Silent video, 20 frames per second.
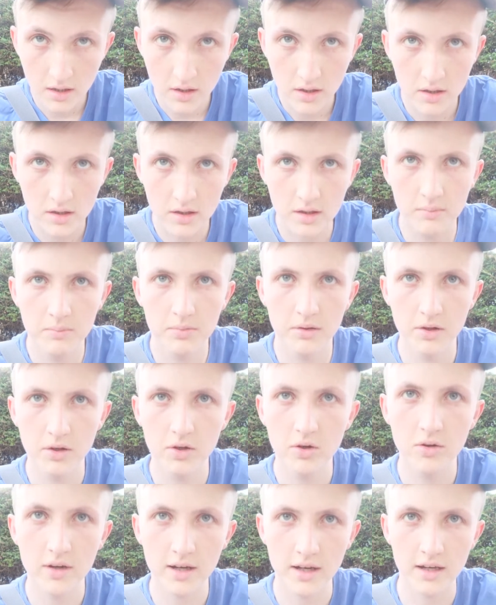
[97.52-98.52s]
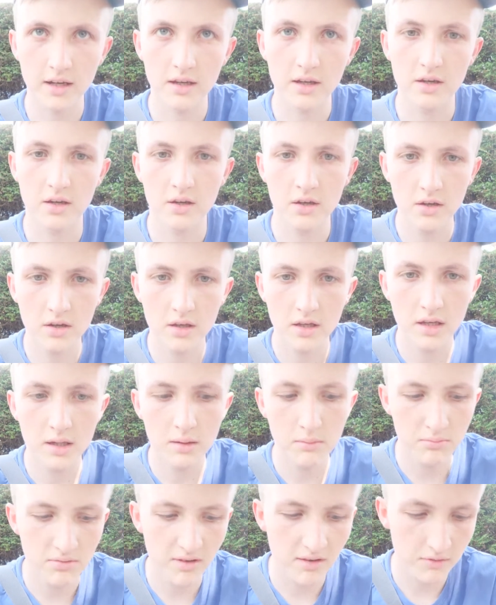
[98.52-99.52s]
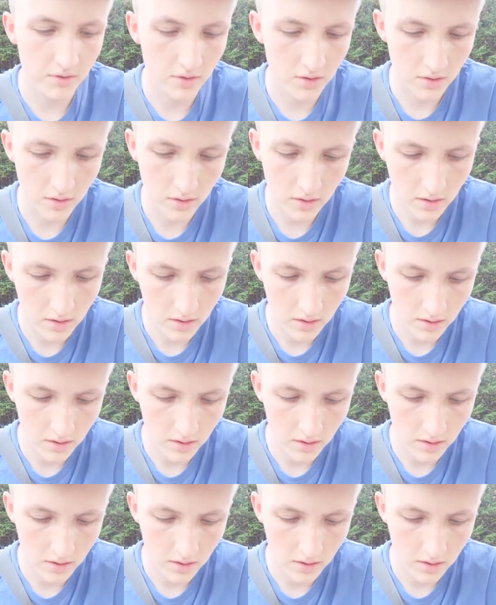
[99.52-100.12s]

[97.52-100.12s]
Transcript: the Blue Anchor in Bretherton.